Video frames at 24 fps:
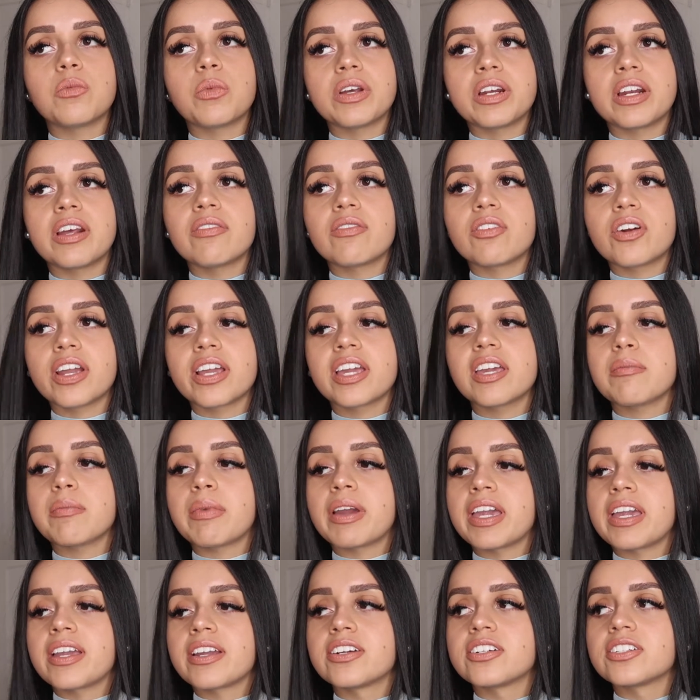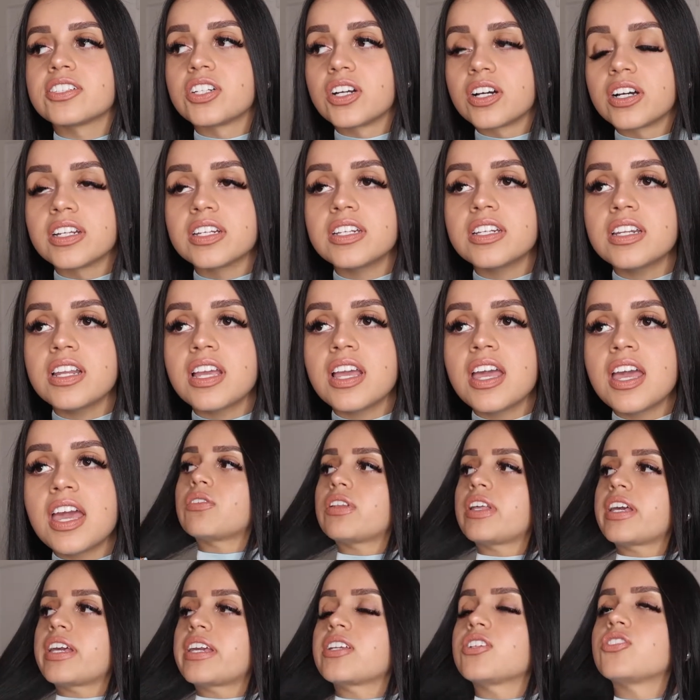whenever I get my hair done, I feel
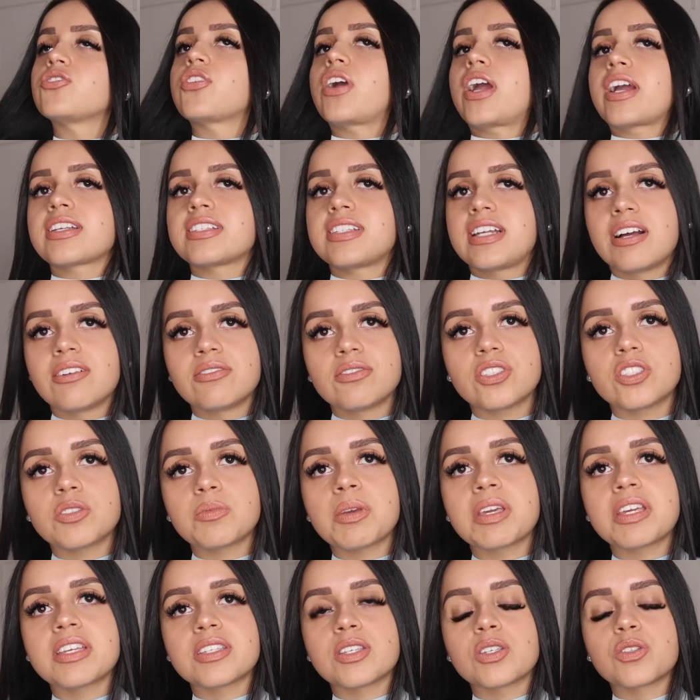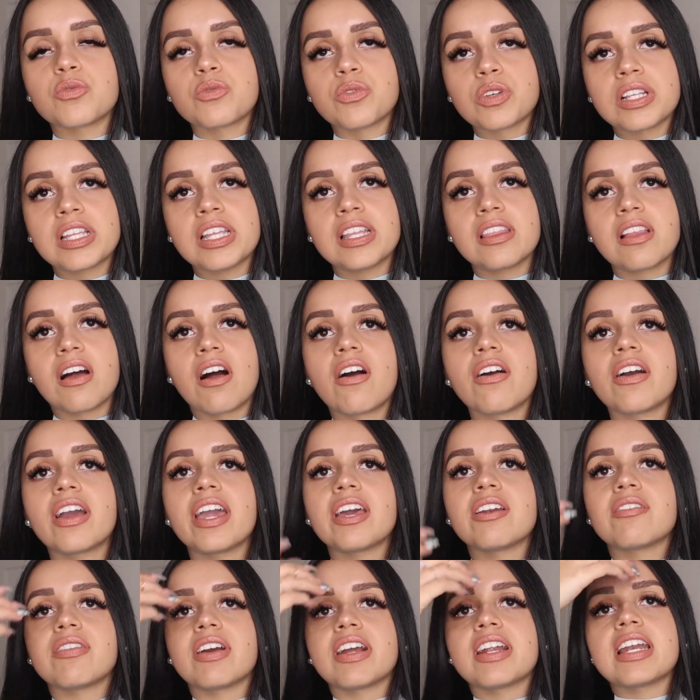like it drags down just because it's really long,
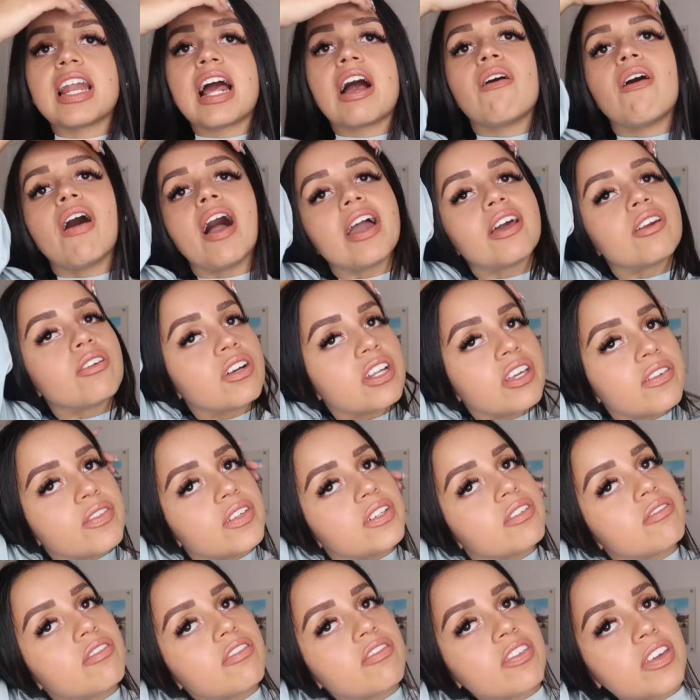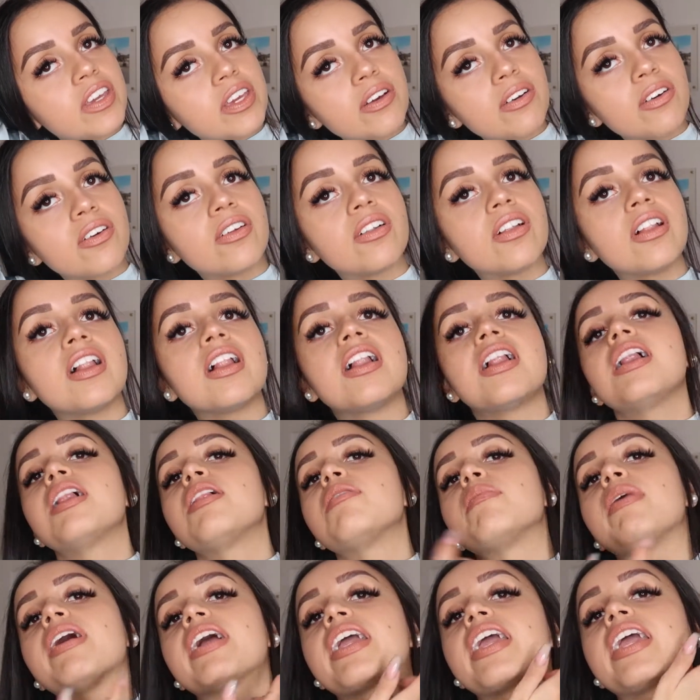and right now I don't even feel
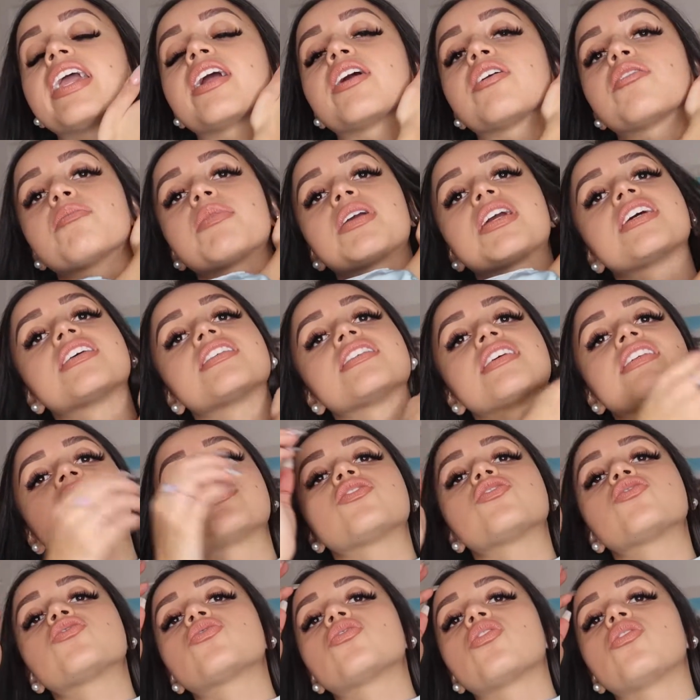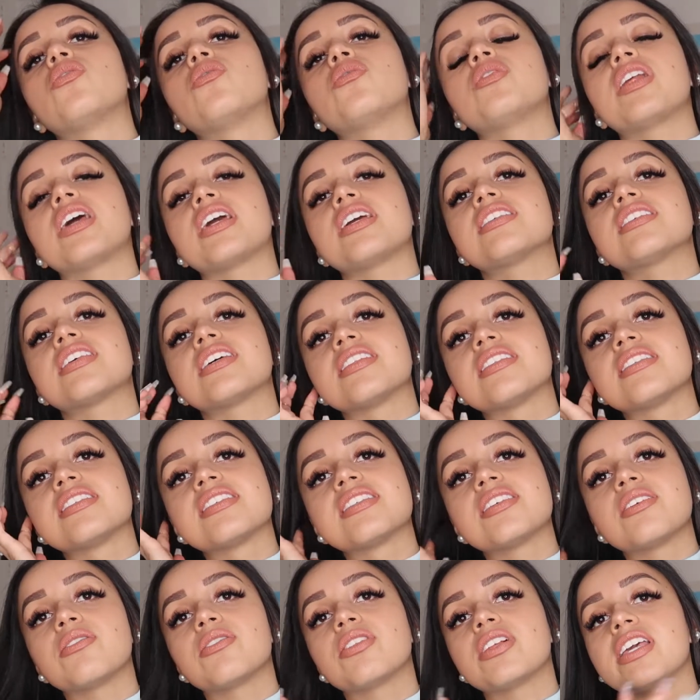my hair because it is so nice and
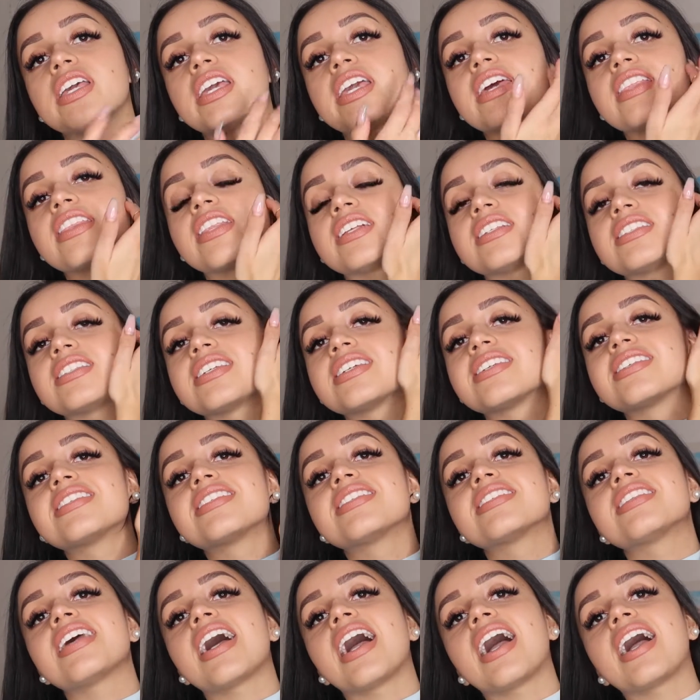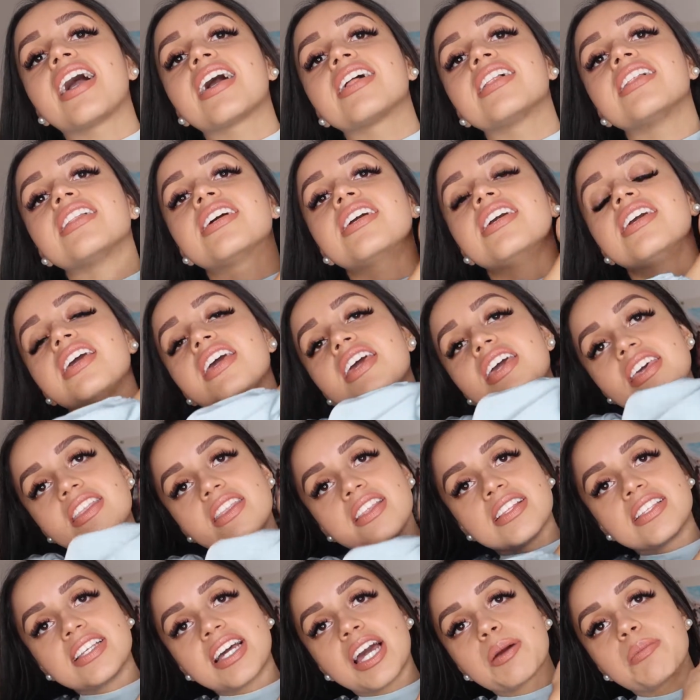silky, and that's exactly
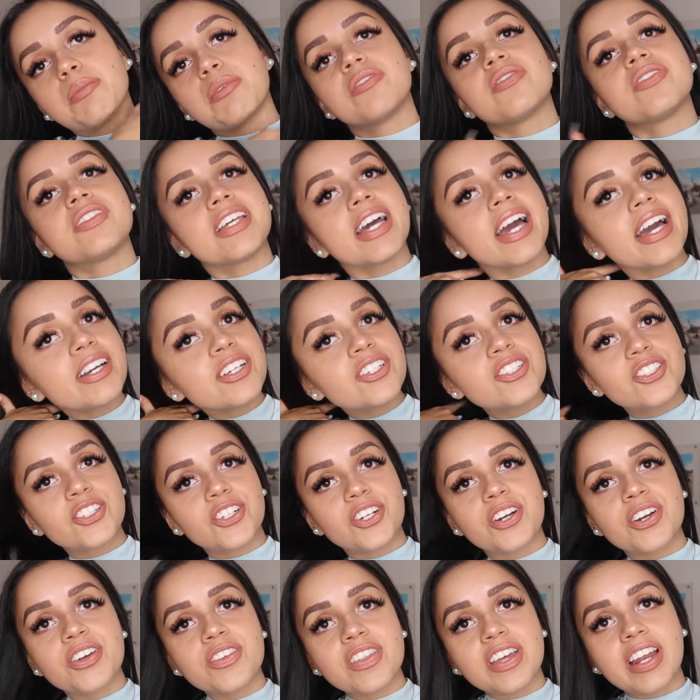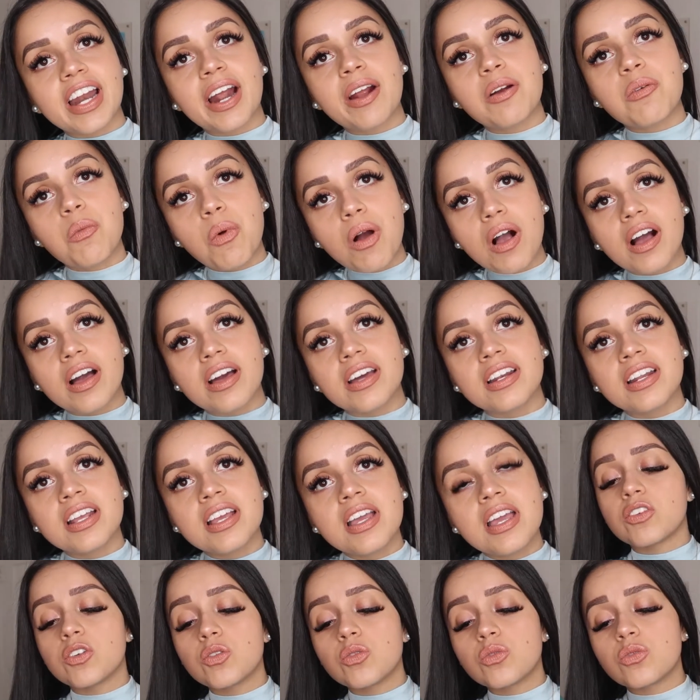the type of texture that I want.
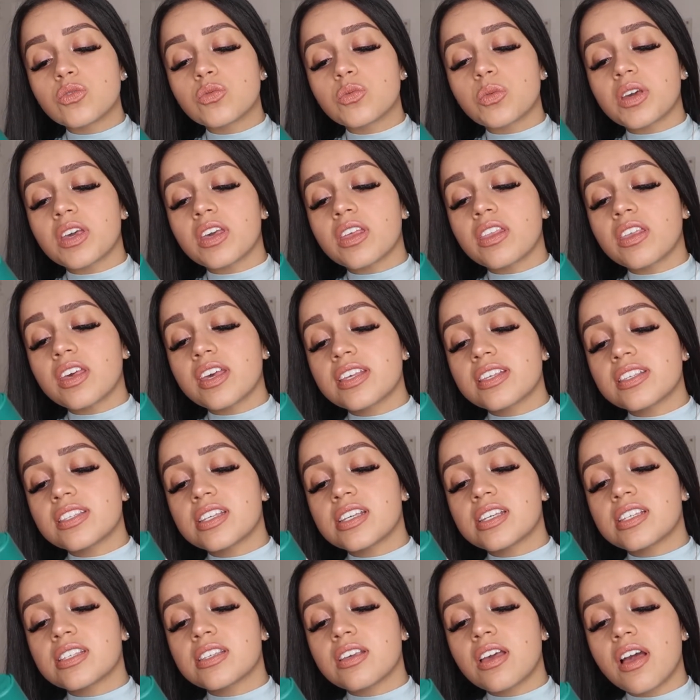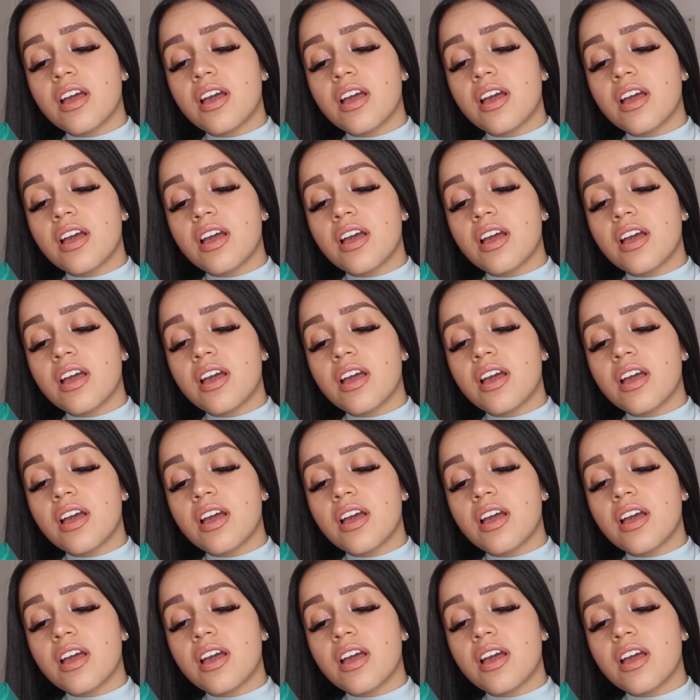Fused with 6